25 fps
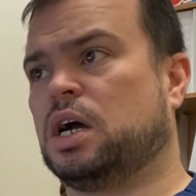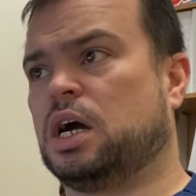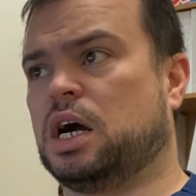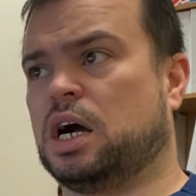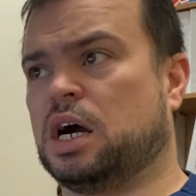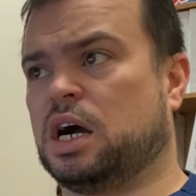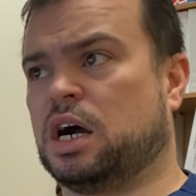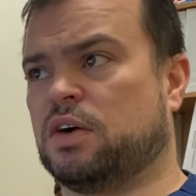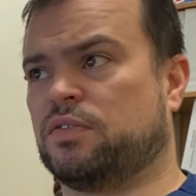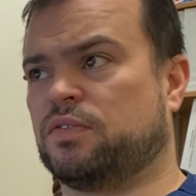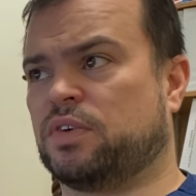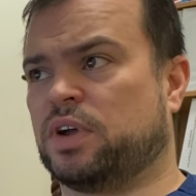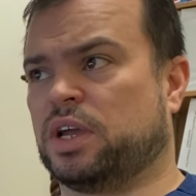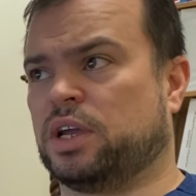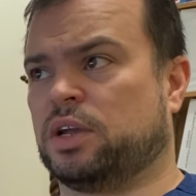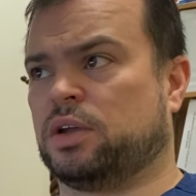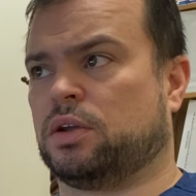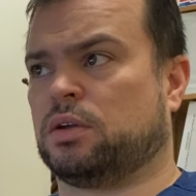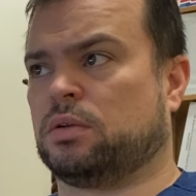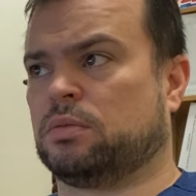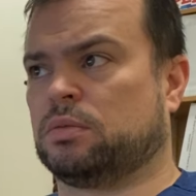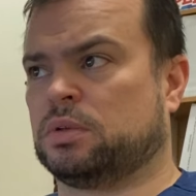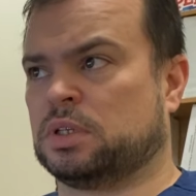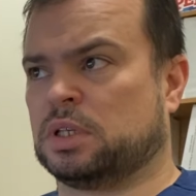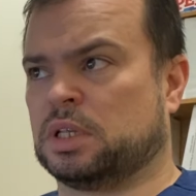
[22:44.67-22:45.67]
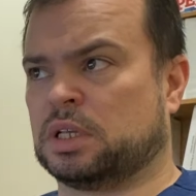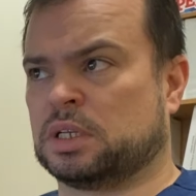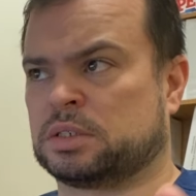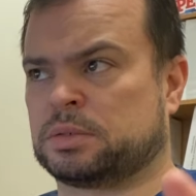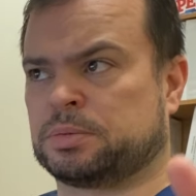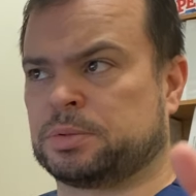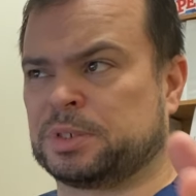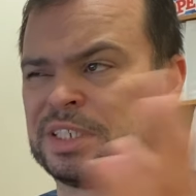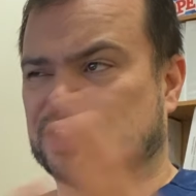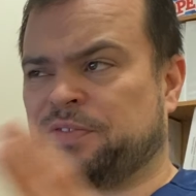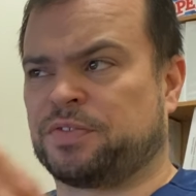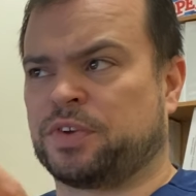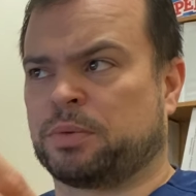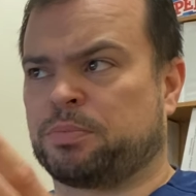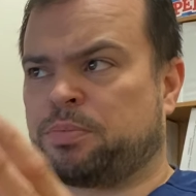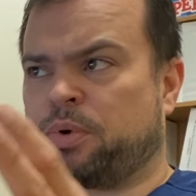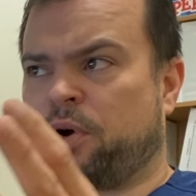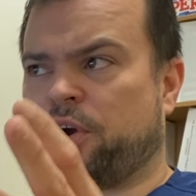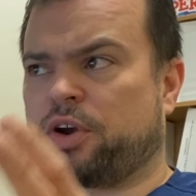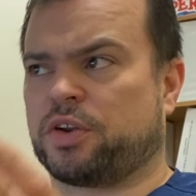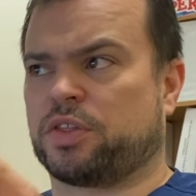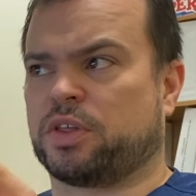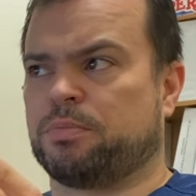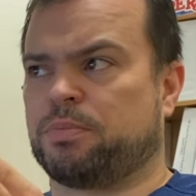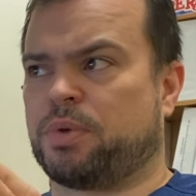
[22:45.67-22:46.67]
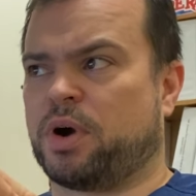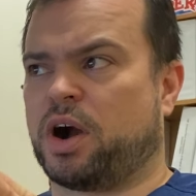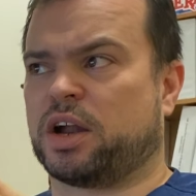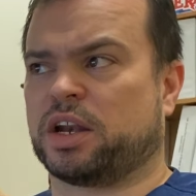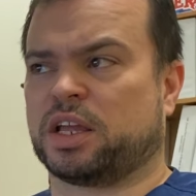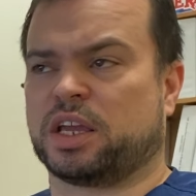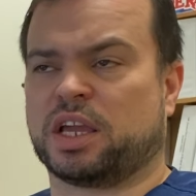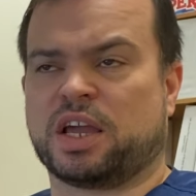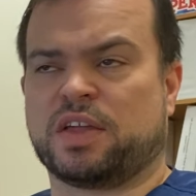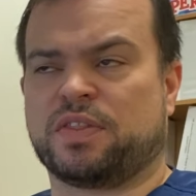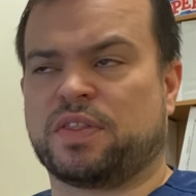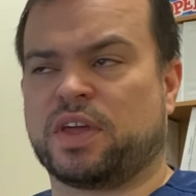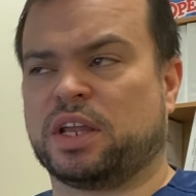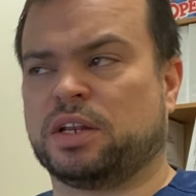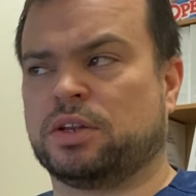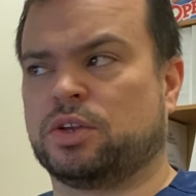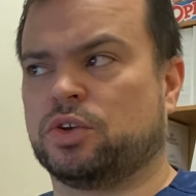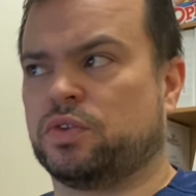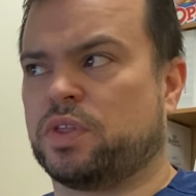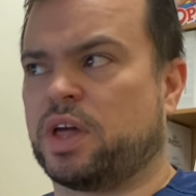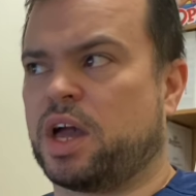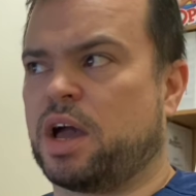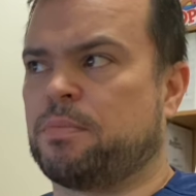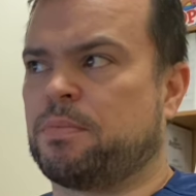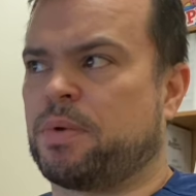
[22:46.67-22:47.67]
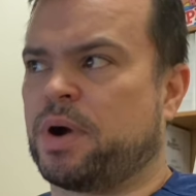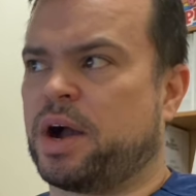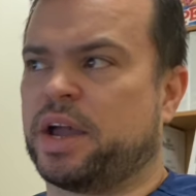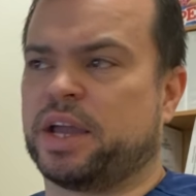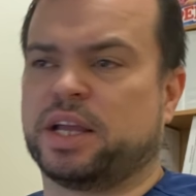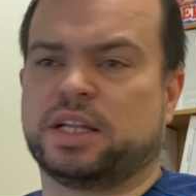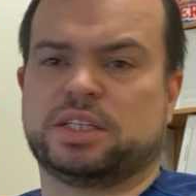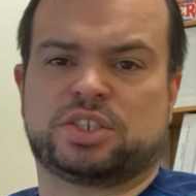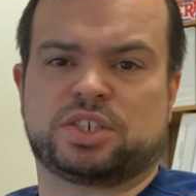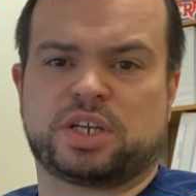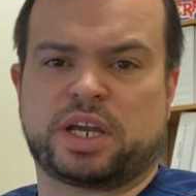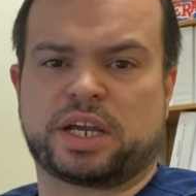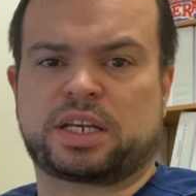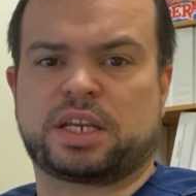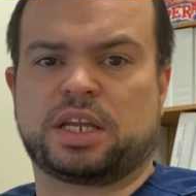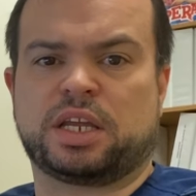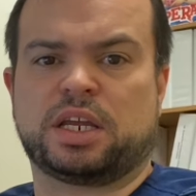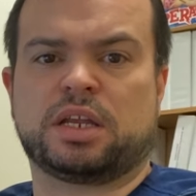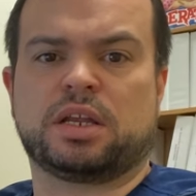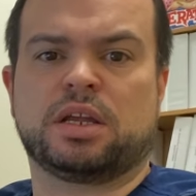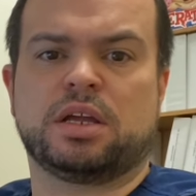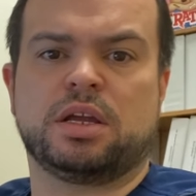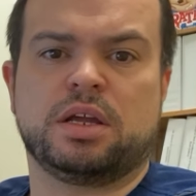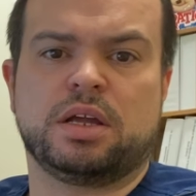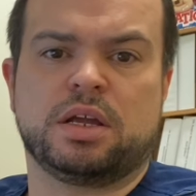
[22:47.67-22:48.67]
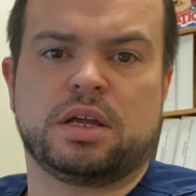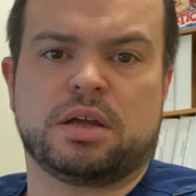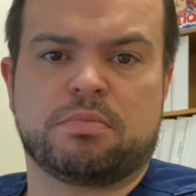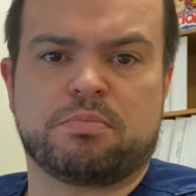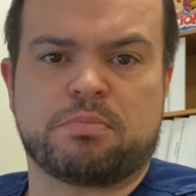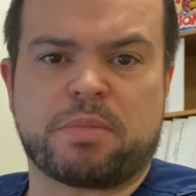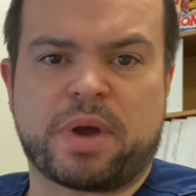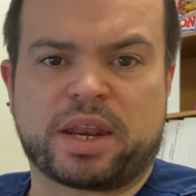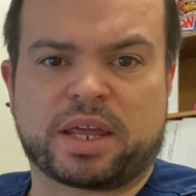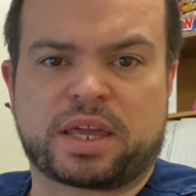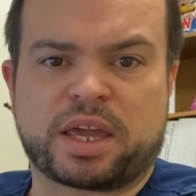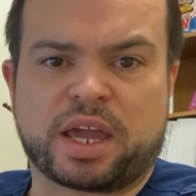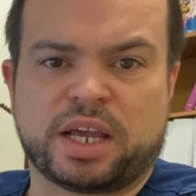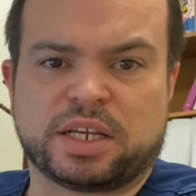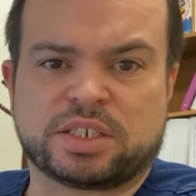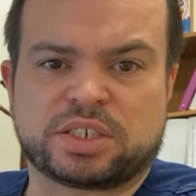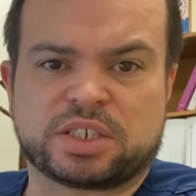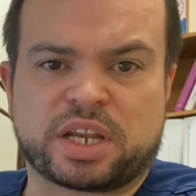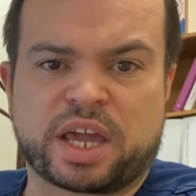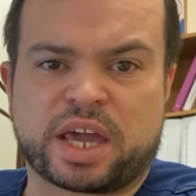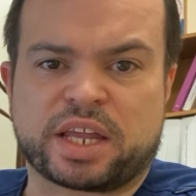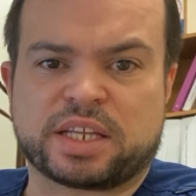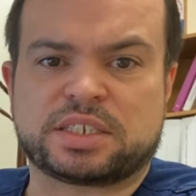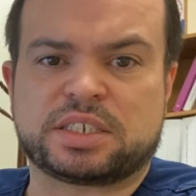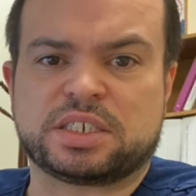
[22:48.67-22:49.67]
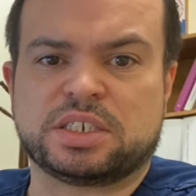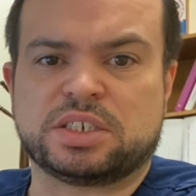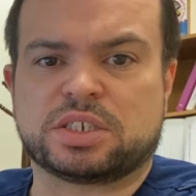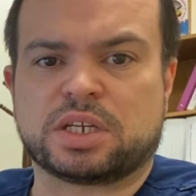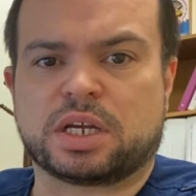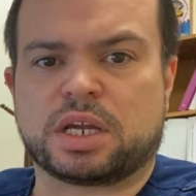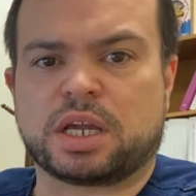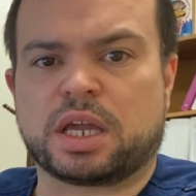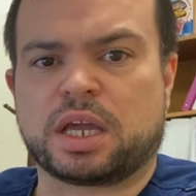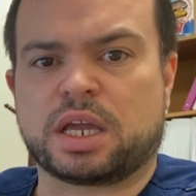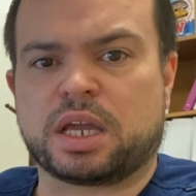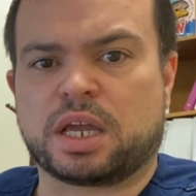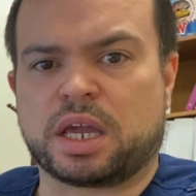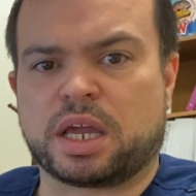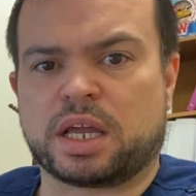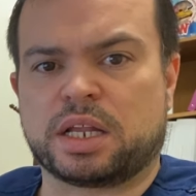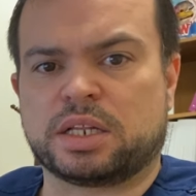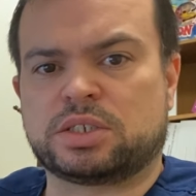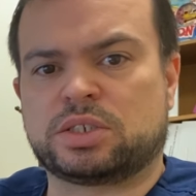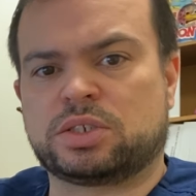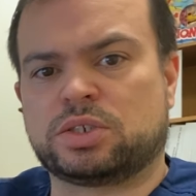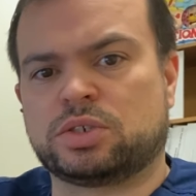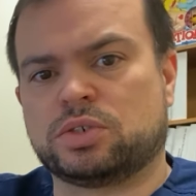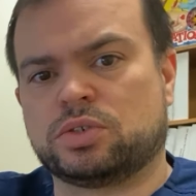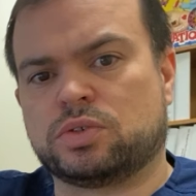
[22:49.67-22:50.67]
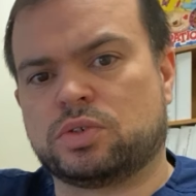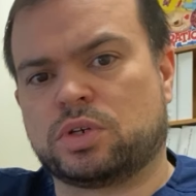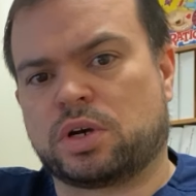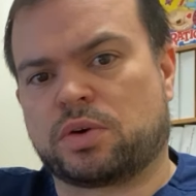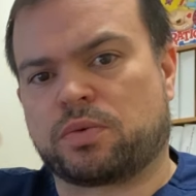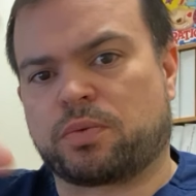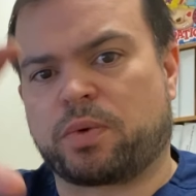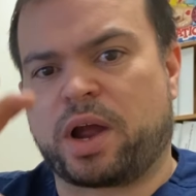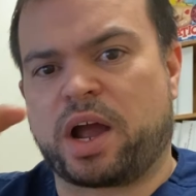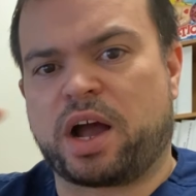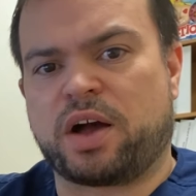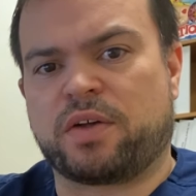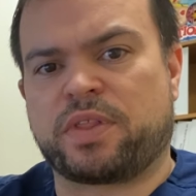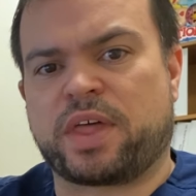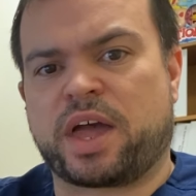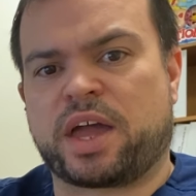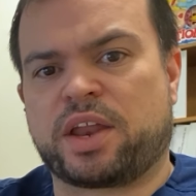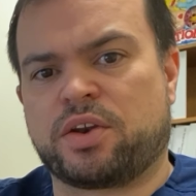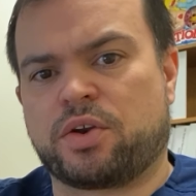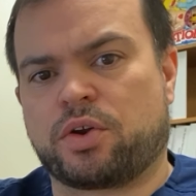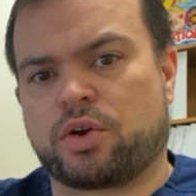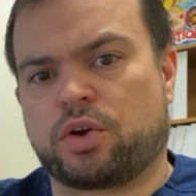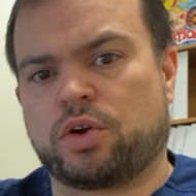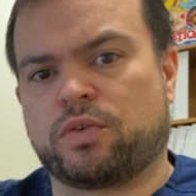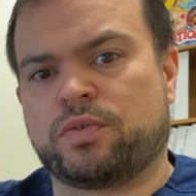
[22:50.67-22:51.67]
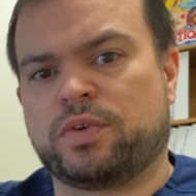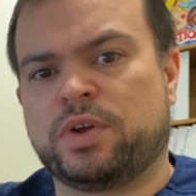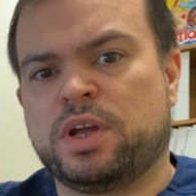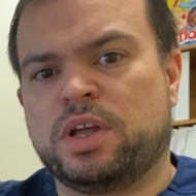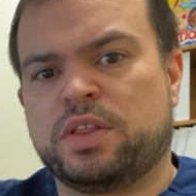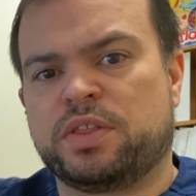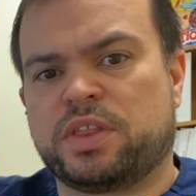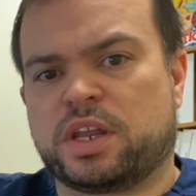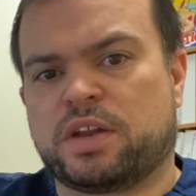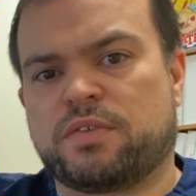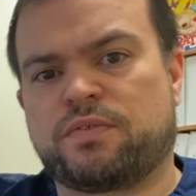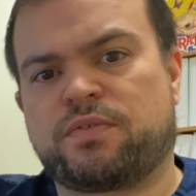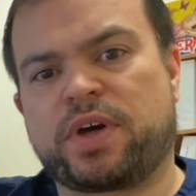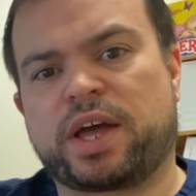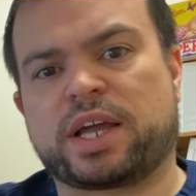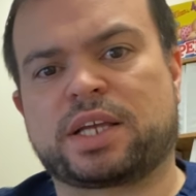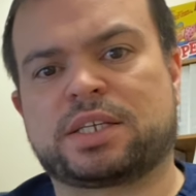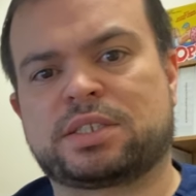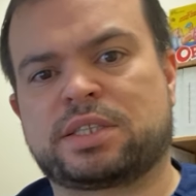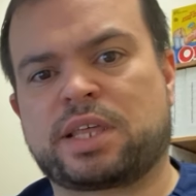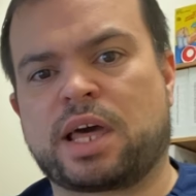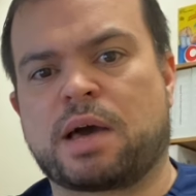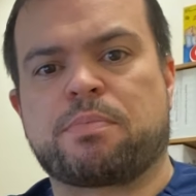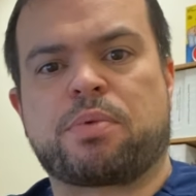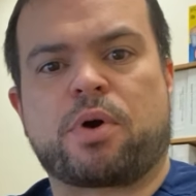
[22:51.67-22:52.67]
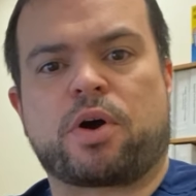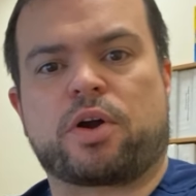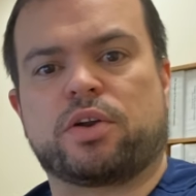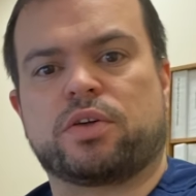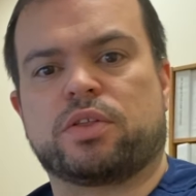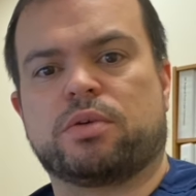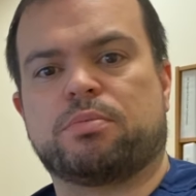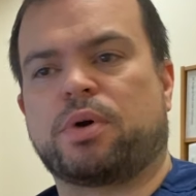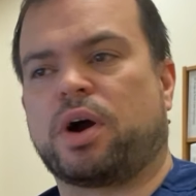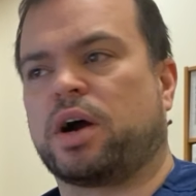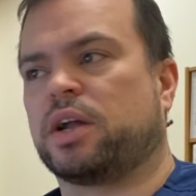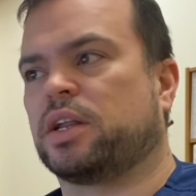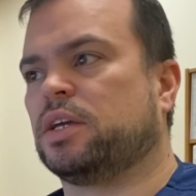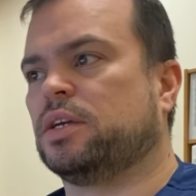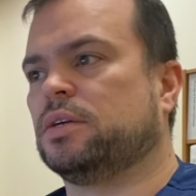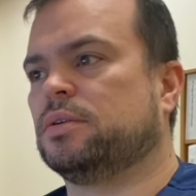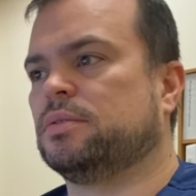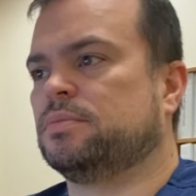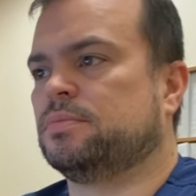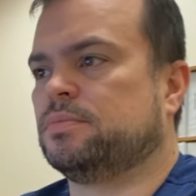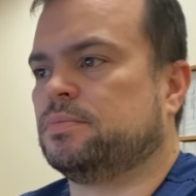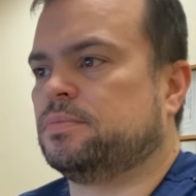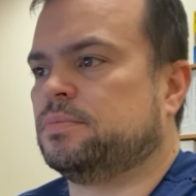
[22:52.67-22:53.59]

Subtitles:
of a specific part of the body, and they do that by injecting medication, anesthesia into and around that nerve that affects that part of the body.